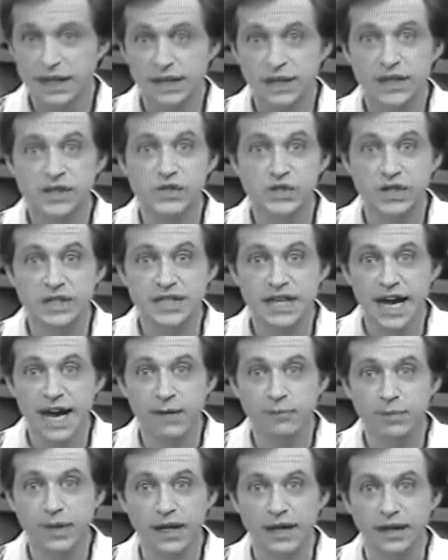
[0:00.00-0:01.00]
is the
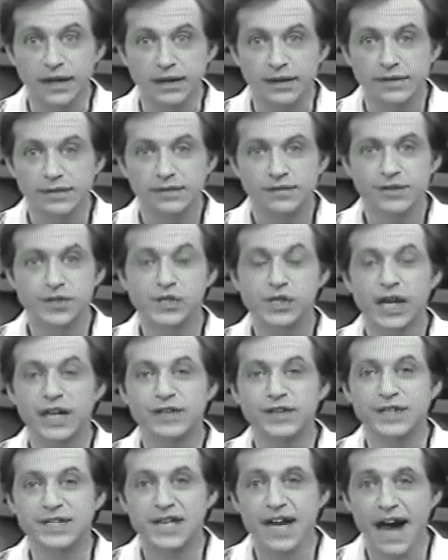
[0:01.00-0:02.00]
tab key, just like
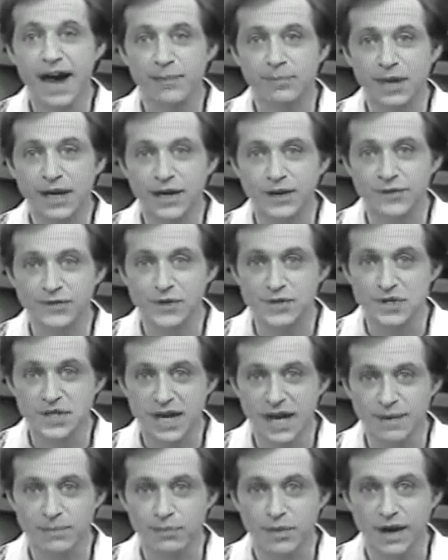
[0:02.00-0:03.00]
the tab key of your
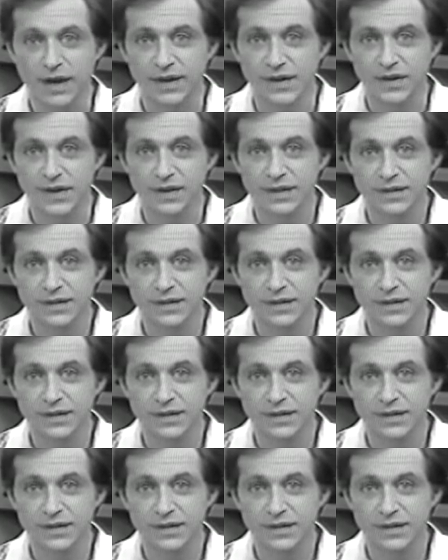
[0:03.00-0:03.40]
typewriter.